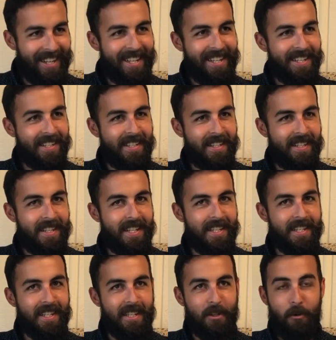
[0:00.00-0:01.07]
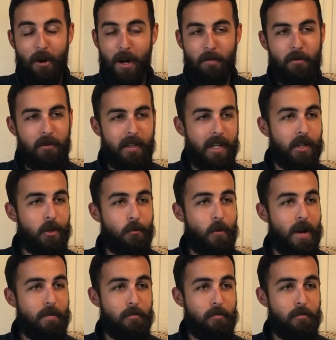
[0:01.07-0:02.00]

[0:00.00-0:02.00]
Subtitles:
is this incredible nationwide